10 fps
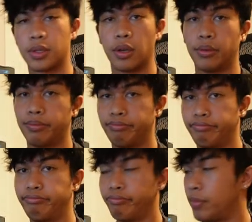so
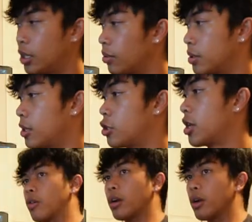those in the
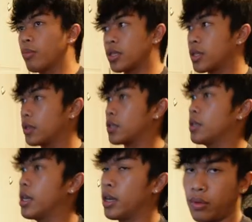chat. Alright, I'm gonna send this
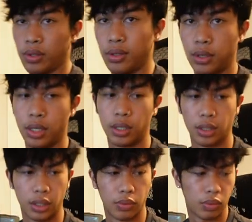in now, and
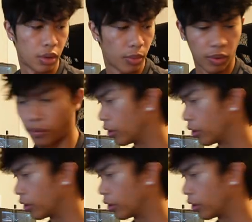uh, I'm gonna